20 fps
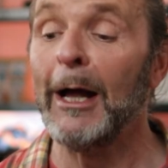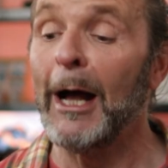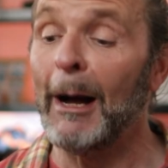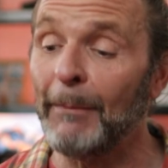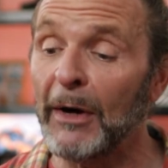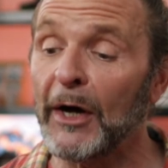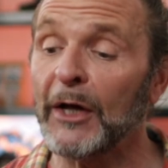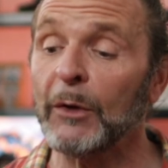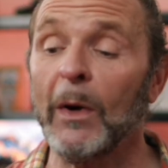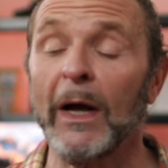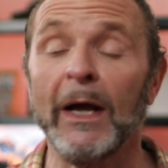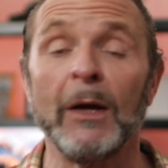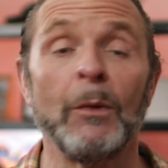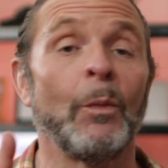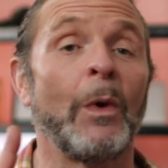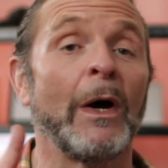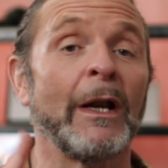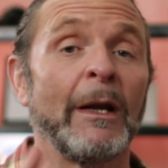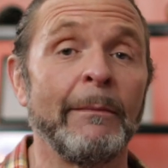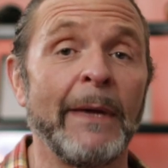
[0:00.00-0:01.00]
And by the way,
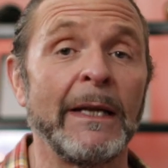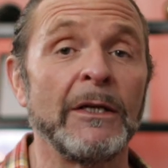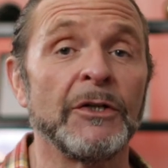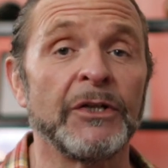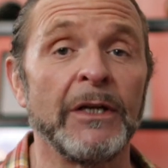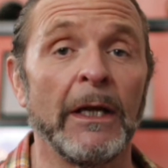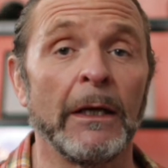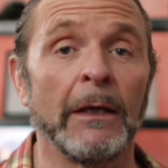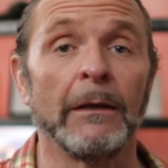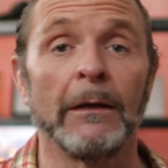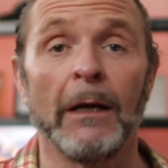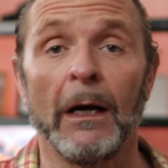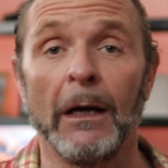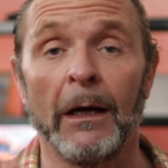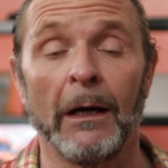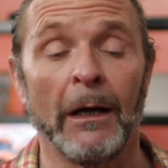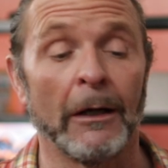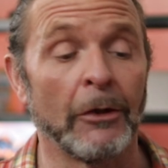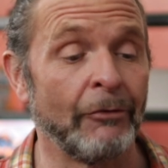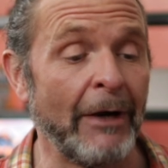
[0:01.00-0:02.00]
while I'm mentioning
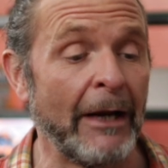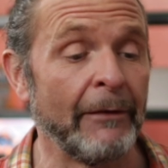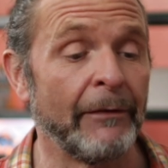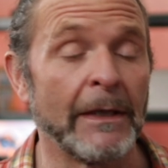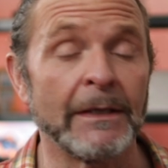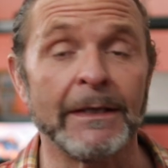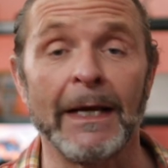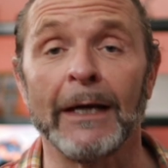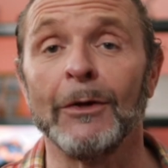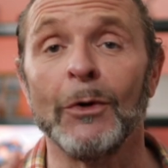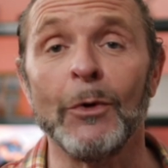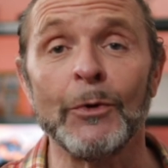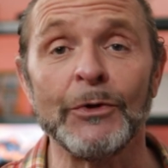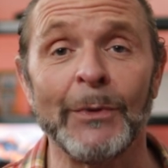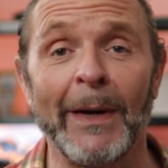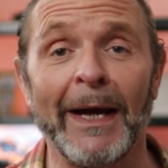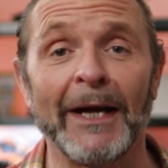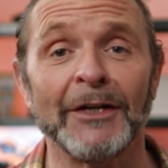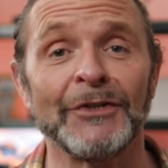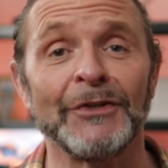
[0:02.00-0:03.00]
graphics and call
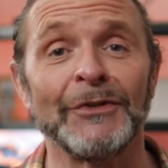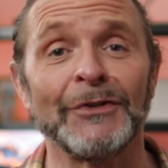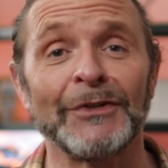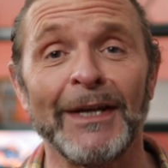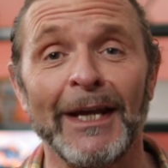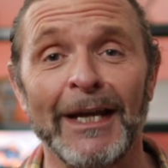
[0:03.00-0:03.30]
to actions,